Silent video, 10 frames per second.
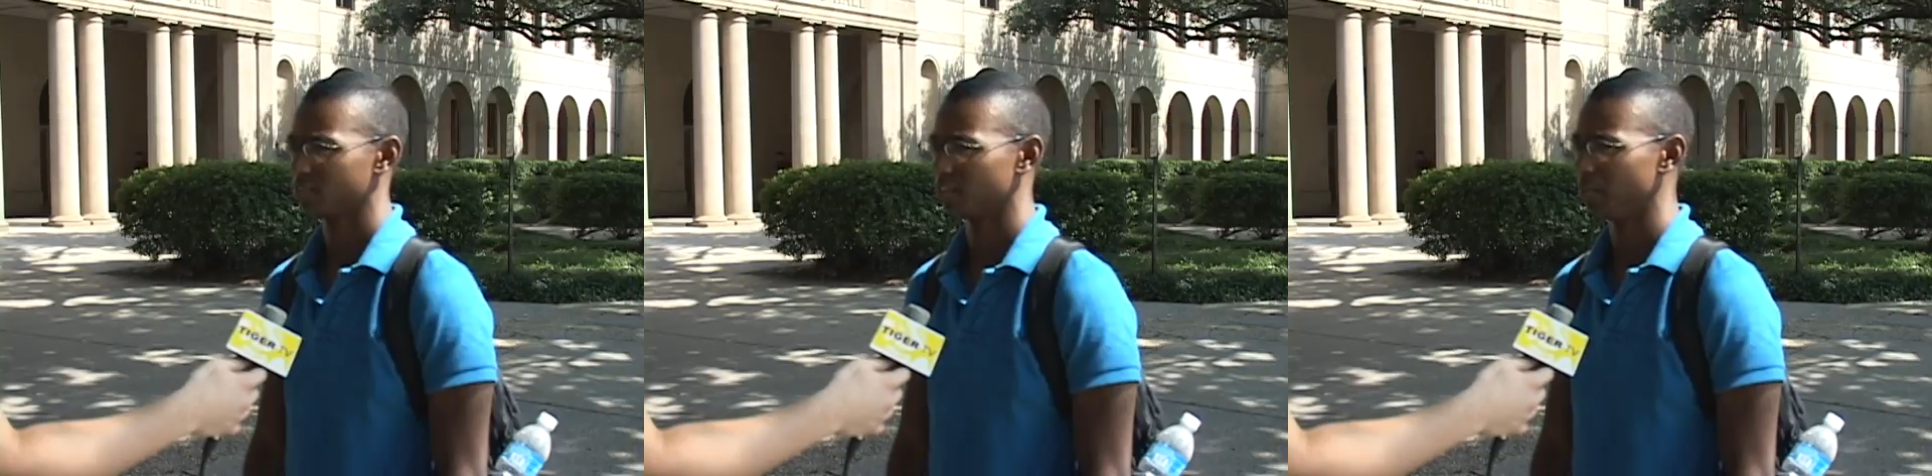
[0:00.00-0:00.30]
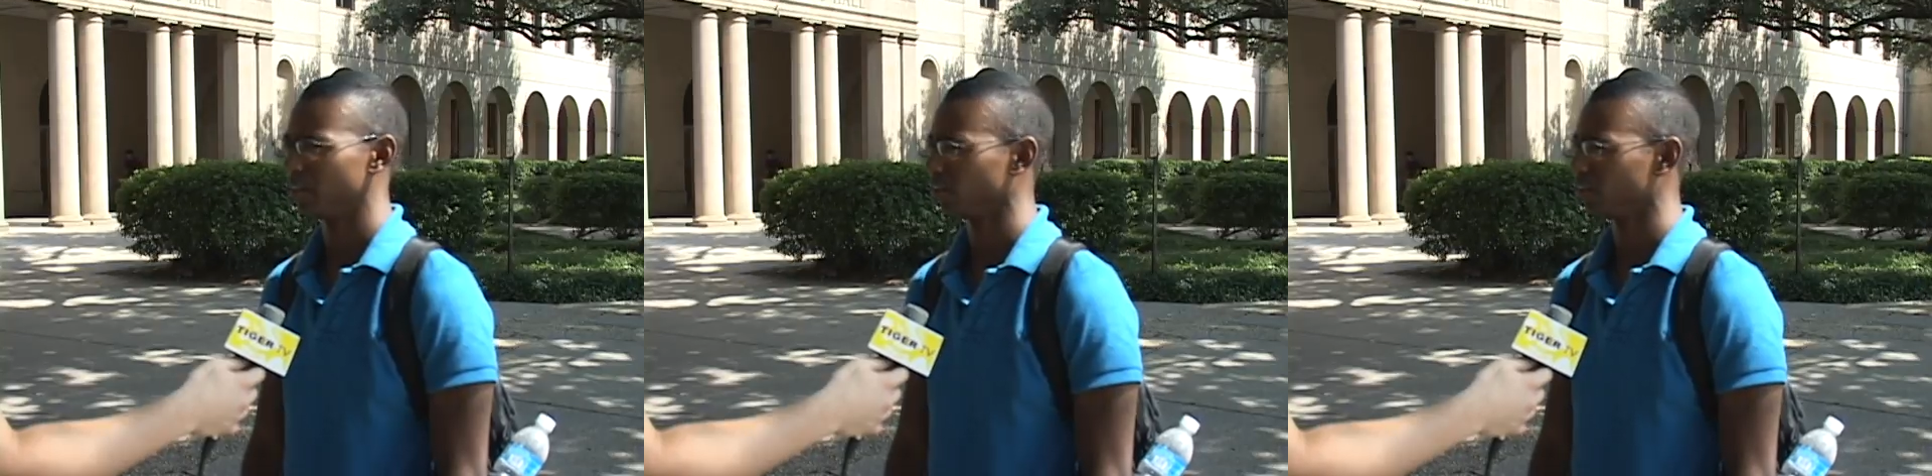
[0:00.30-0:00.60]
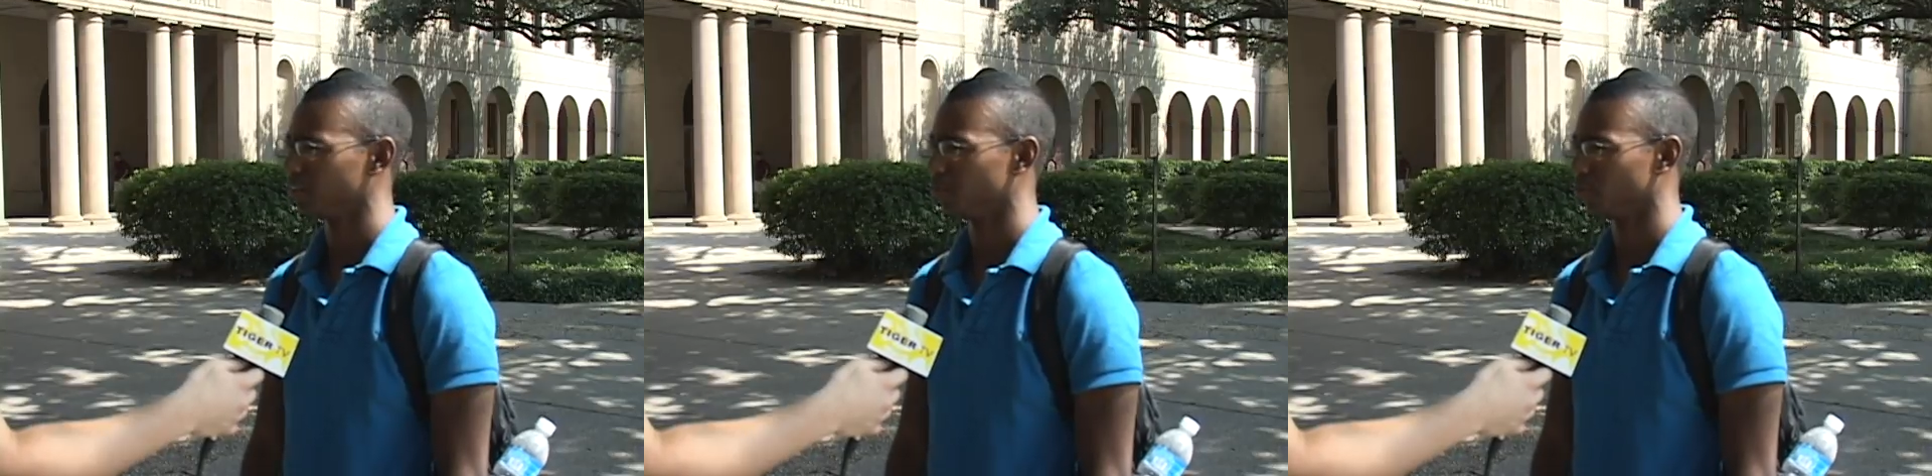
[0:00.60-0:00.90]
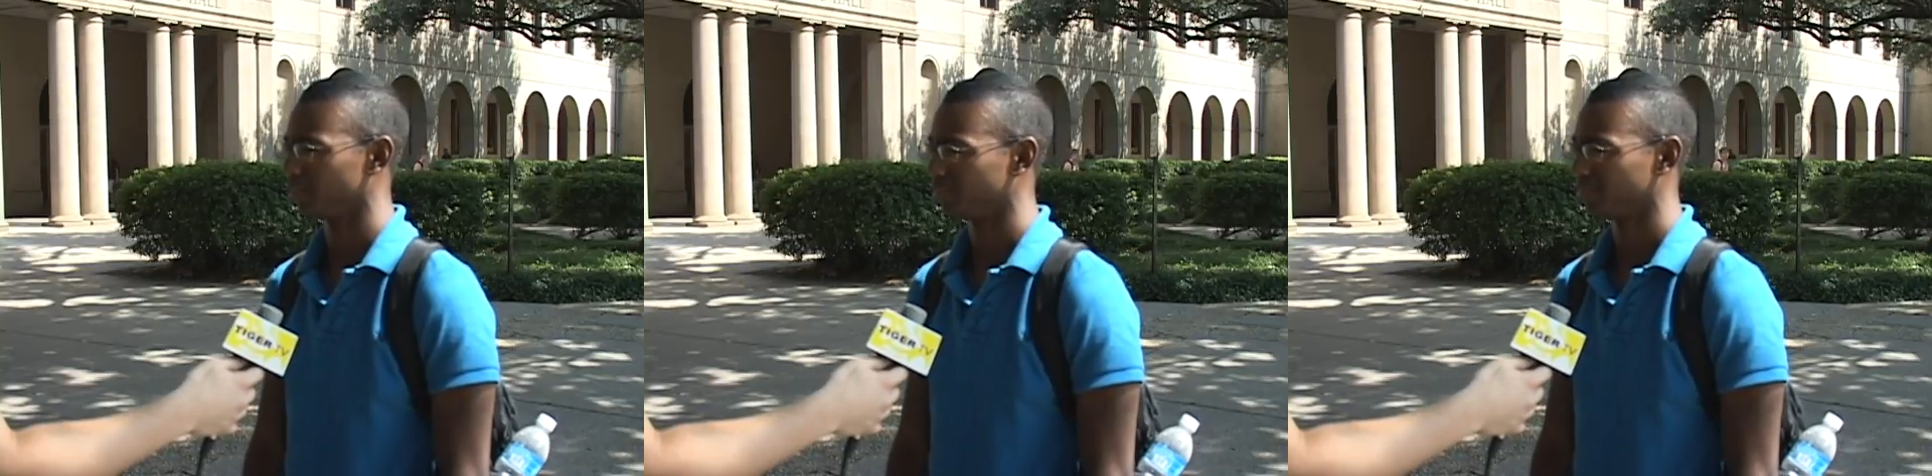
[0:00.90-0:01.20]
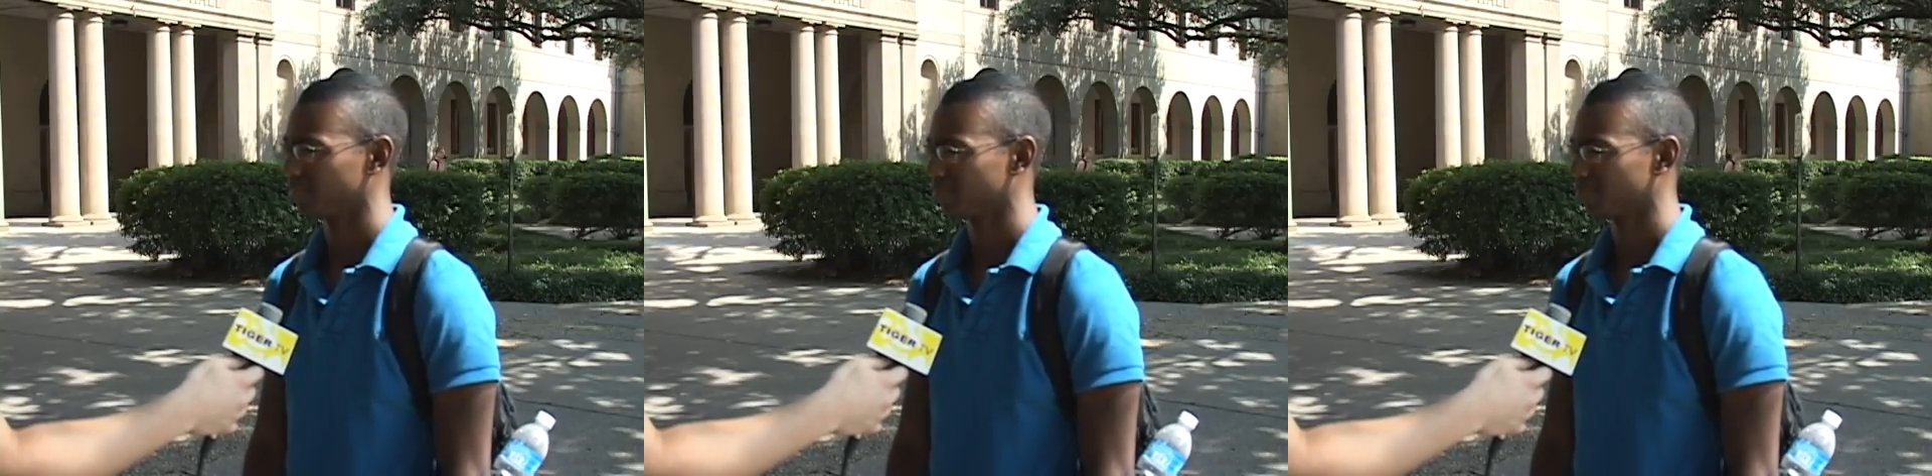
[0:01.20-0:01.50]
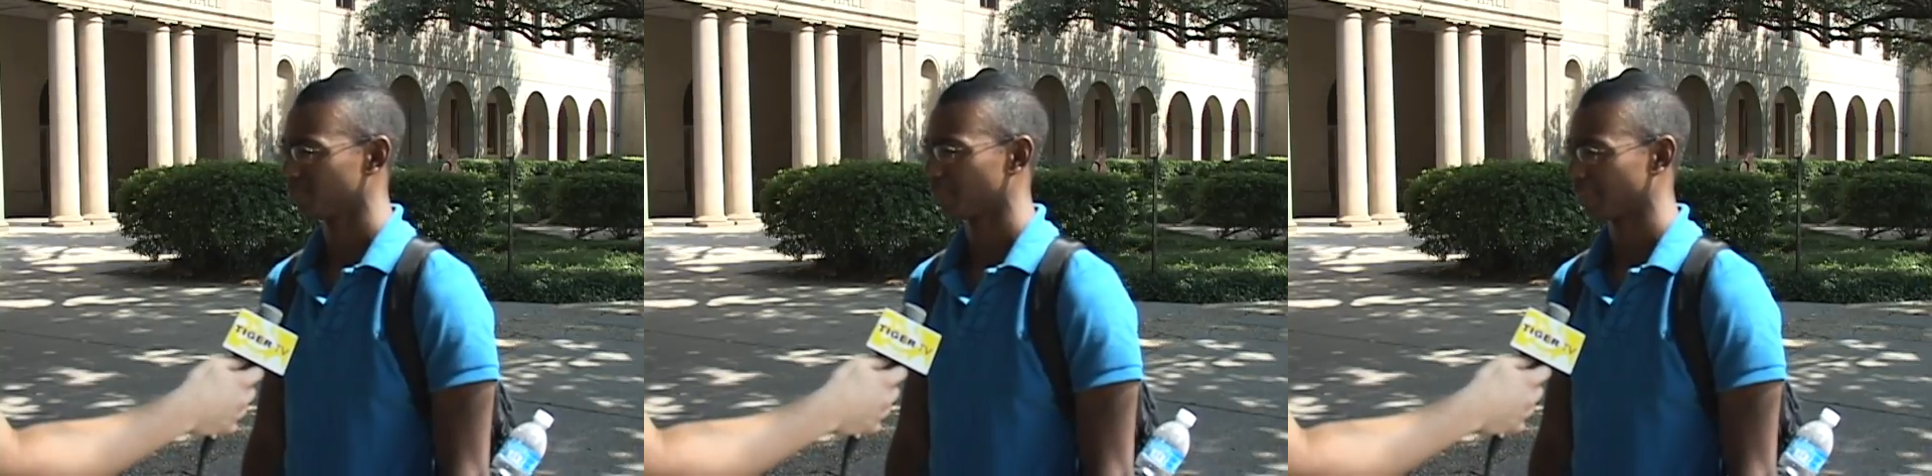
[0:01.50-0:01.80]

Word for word: It's going to be early in the morning. What do you think about that?